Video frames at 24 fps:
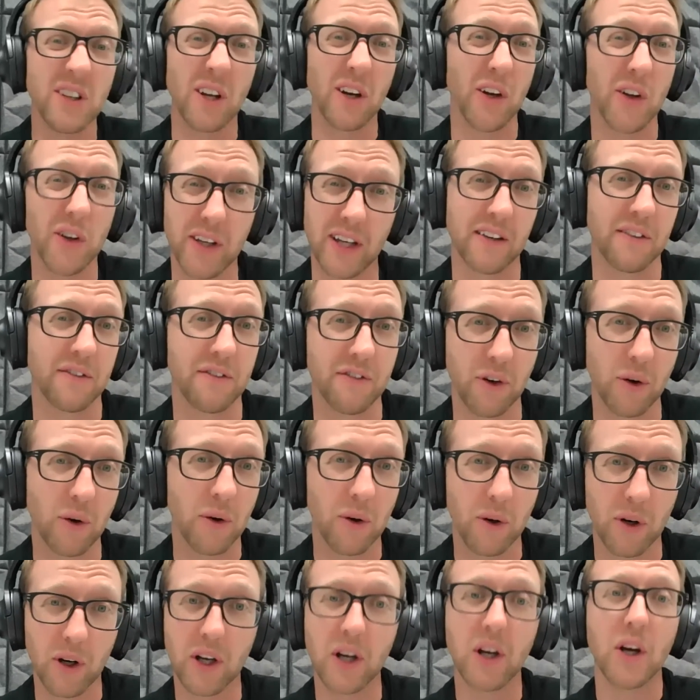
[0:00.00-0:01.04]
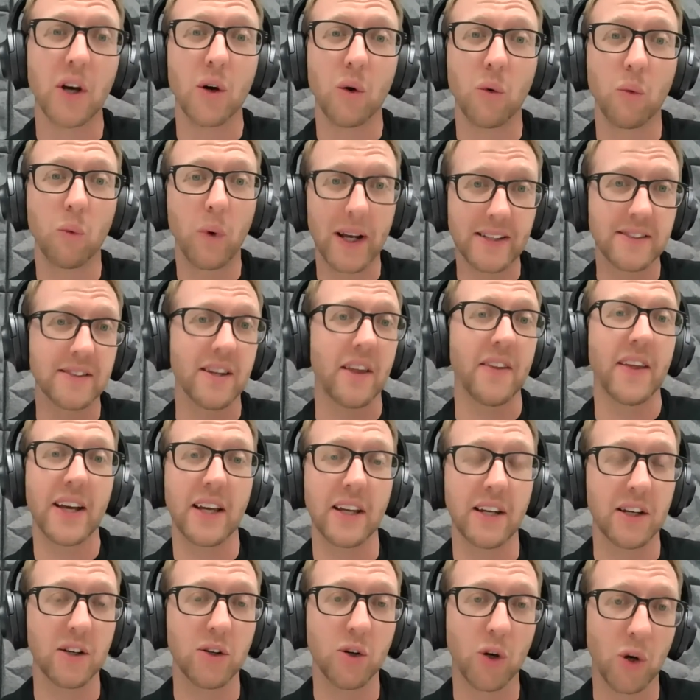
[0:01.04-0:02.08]
looking for ways that they
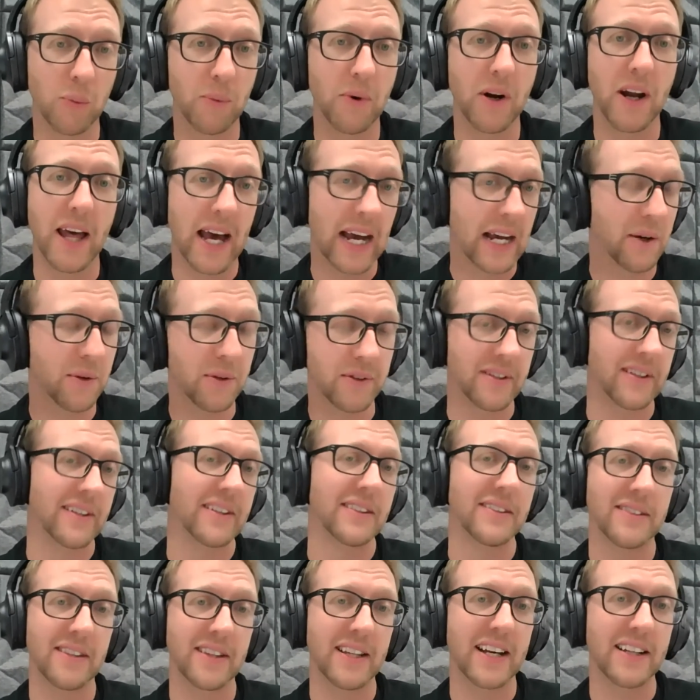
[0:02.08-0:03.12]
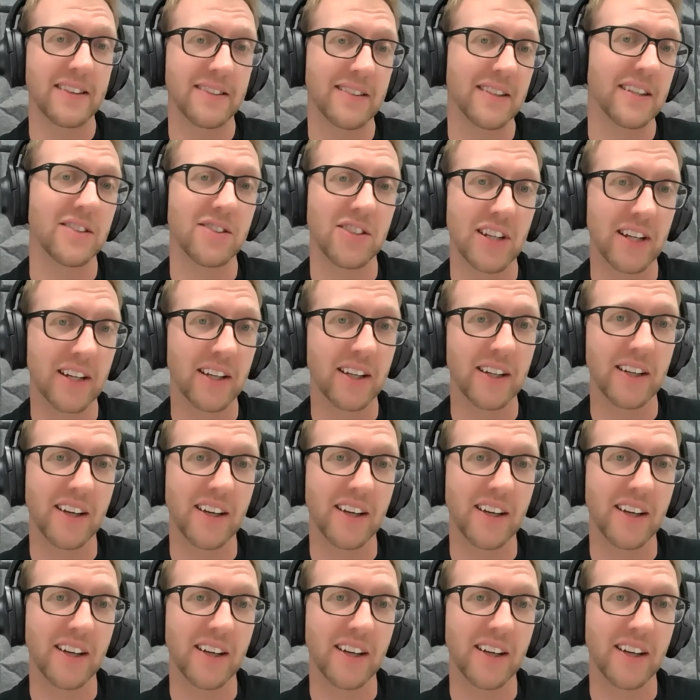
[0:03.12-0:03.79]
can incorporate equity into their teaching.